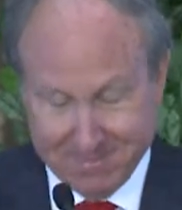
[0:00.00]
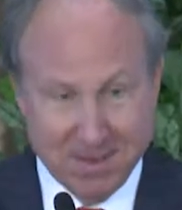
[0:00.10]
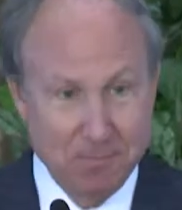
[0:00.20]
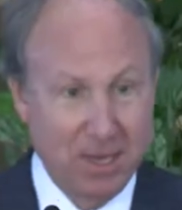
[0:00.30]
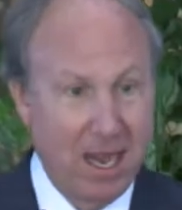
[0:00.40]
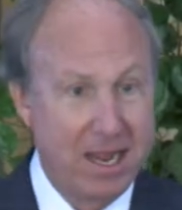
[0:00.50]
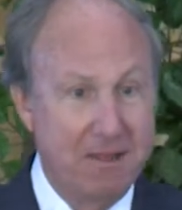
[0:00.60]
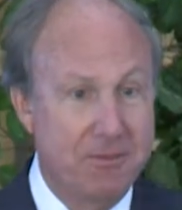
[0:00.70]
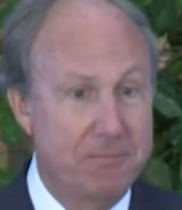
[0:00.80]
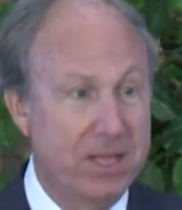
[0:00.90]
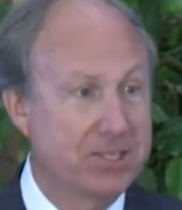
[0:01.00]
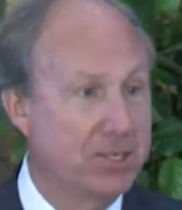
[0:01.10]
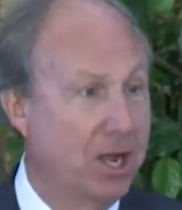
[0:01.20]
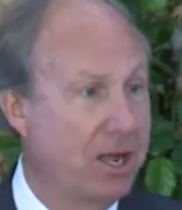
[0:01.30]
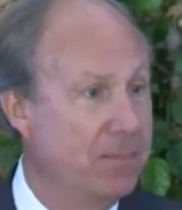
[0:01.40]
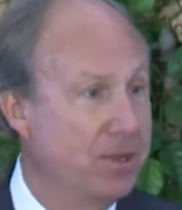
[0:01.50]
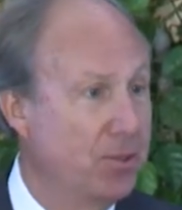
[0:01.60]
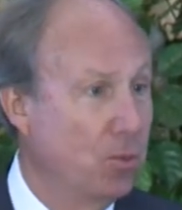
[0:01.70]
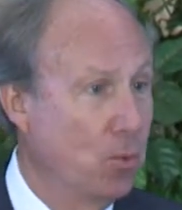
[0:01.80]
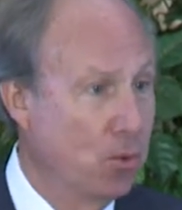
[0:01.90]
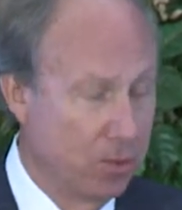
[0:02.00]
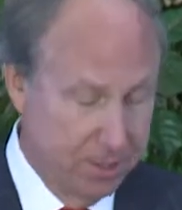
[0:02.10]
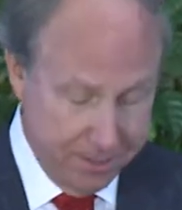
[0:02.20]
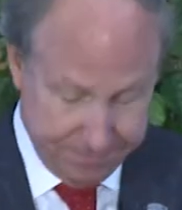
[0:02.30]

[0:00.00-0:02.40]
but I have the best job in the world.